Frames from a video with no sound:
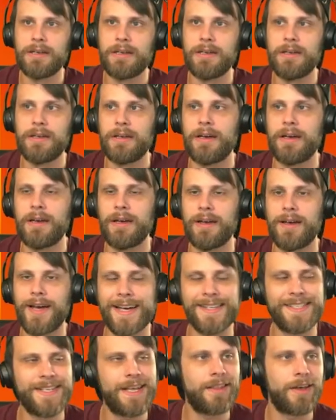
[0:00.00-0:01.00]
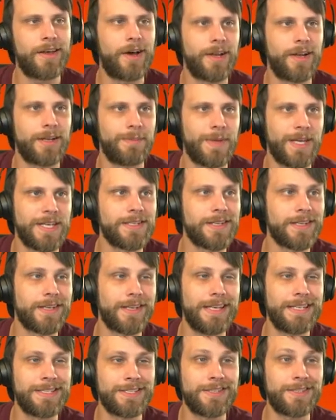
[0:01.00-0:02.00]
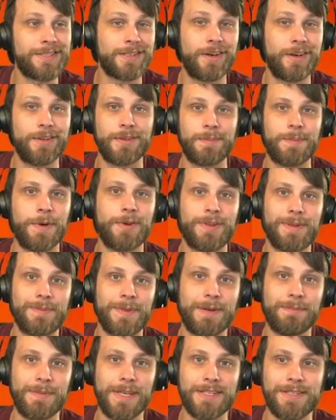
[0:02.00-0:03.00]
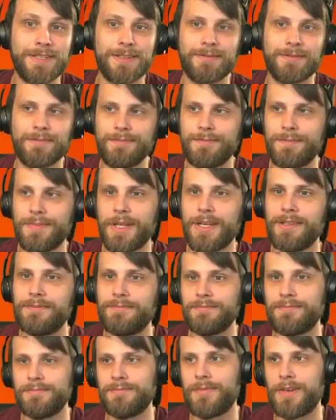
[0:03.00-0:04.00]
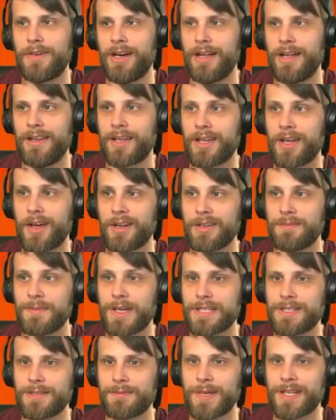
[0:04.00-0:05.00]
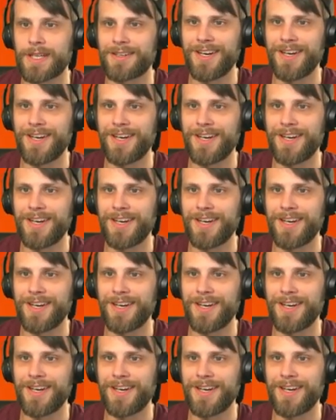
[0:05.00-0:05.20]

uh, I say the Haunted Mansion. It's just called the Pokemon Mansion. But I like Haunted Mansion better.